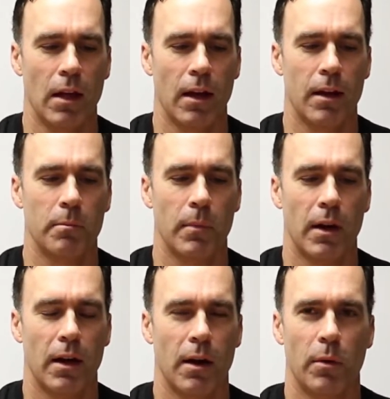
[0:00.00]

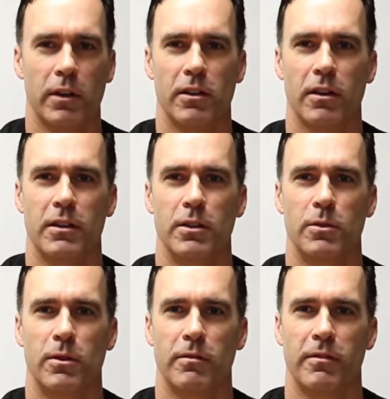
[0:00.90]
I want to talk to
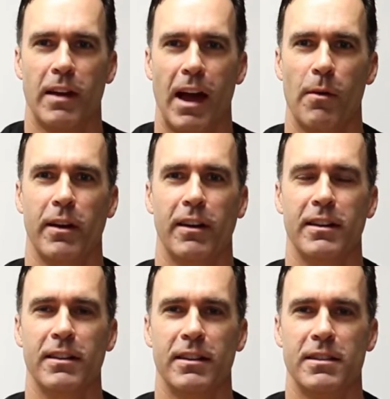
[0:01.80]
you how I got
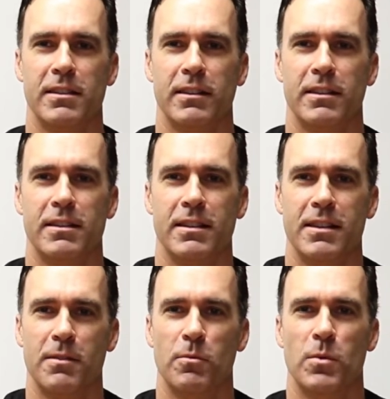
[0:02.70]
into this, because
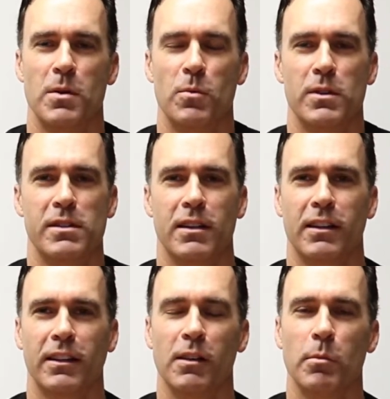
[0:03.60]
it was a
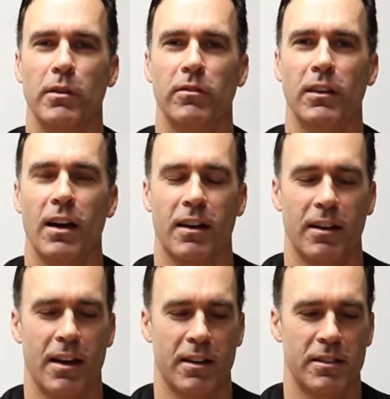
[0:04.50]
little bit of luck,
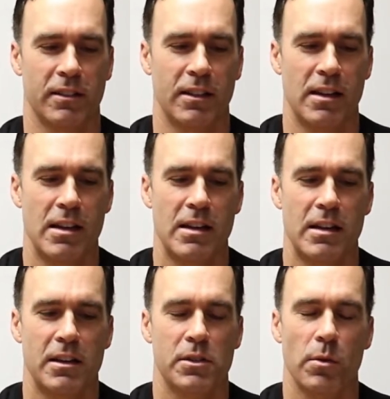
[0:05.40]
actually.
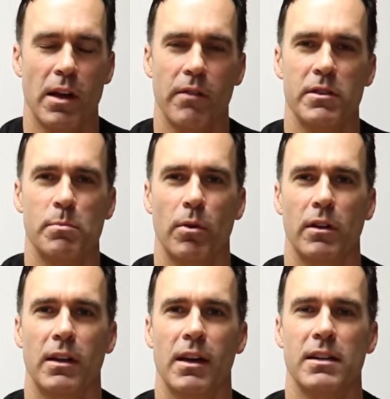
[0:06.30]
So I have this
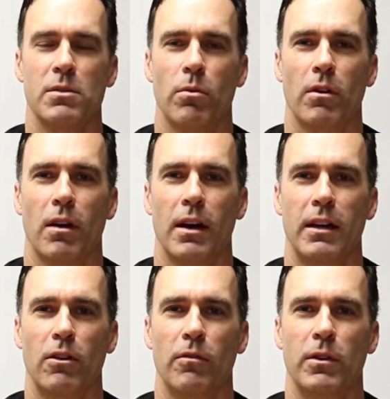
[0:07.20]
podcast where I
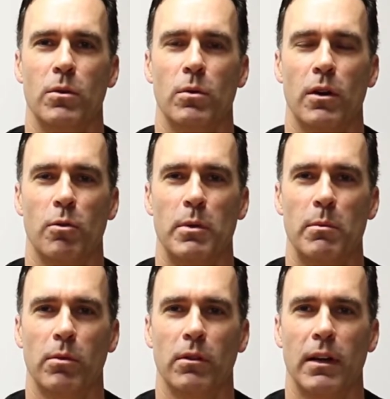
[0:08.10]
interview other
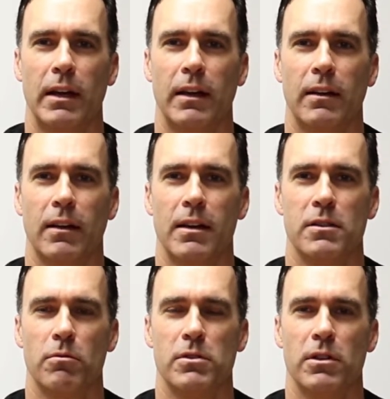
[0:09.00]
people, and as
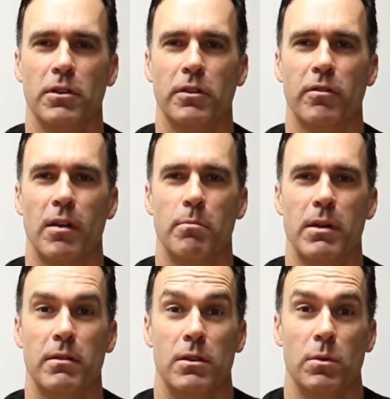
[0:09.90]
a result of
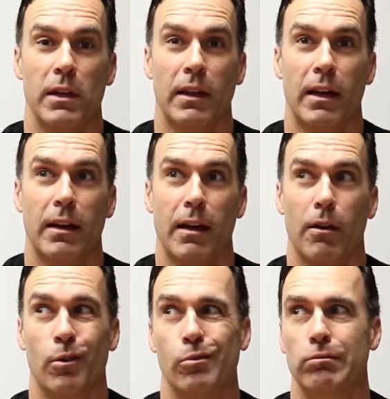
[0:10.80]
doing that
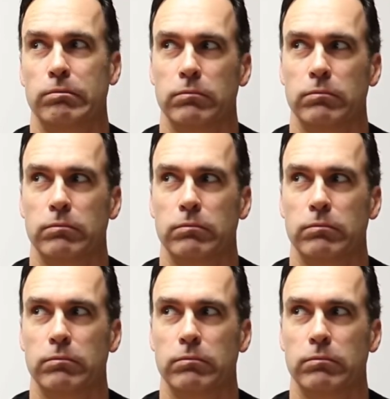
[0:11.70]
now